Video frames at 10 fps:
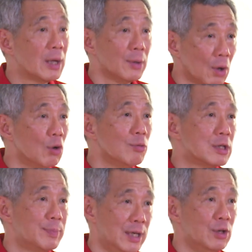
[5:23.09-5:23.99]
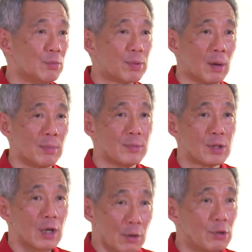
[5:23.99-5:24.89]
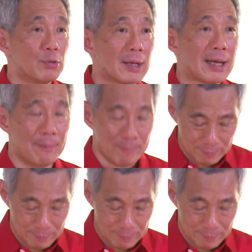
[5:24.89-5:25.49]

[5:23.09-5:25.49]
there will always be new problems which will come.